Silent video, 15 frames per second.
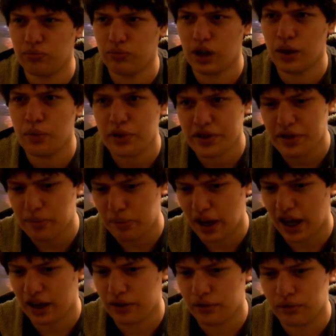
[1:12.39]
It wasn't
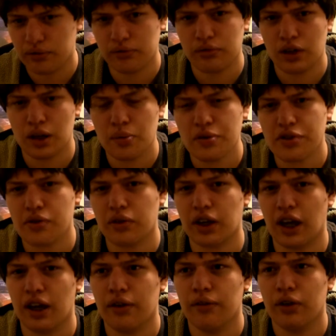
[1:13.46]
bad, it was
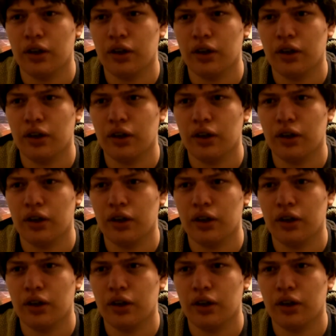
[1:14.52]
okay.